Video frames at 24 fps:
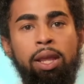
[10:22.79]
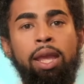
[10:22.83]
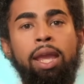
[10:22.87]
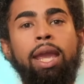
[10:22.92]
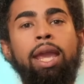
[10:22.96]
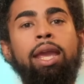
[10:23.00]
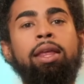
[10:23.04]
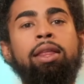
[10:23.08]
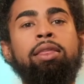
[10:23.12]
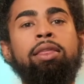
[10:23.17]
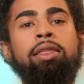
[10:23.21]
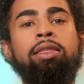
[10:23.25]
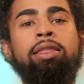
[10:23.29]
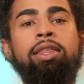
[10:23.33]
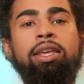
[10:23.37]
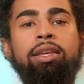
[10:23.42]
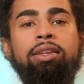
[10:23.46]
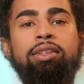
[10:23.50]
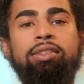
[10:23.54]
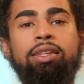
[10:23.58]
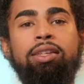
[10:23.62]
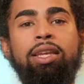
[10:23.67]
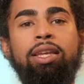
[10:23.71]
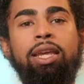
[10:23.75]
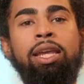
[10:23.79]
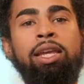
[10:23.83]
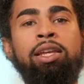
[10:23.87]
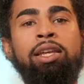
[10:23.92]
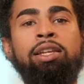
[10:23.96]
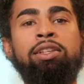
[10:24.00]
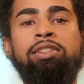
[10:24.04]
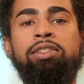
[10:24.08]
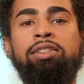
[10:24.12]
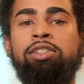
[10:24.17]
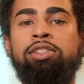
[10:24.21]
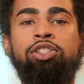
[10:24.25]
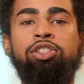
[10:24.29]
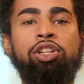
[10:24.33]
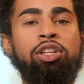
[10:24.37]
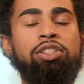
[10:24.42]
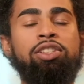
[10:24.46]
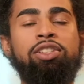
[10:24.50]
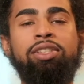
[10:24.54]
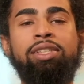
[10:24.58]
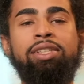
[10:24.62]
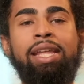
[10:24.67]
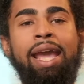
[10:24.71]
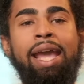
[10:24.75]
And this is
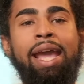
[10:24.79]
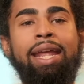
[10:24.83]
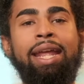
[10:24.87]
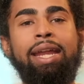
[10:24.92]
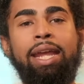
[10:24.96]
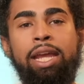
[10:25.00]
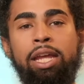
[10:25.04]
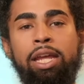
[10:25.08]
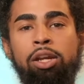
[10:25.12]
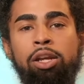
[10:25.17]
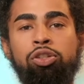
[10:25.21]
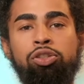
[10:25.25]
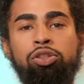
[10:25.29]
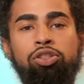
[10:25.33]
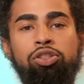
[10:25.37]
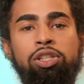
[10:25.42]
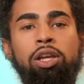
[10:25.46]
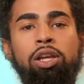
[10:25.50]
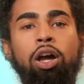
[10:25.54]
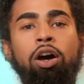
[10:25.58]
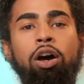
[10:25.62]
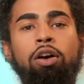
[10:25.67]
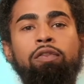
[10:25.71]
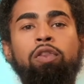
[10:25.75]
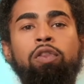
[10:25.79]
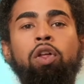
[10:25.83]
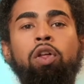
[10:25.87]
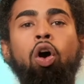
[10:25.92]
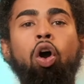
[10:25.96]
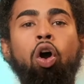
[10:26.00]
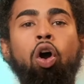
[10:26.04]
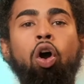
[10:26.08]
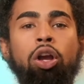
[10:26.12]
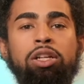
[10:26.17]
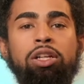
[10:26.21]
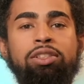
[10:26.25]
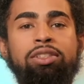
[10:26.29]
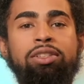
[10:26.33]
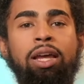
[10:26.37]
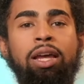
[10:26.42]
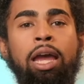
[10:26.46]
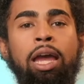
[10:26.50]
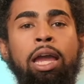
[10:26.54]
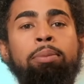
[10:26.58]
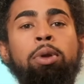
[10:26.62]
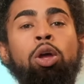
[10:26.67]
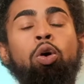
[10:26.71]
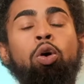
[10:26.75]
just that energy of the archetype.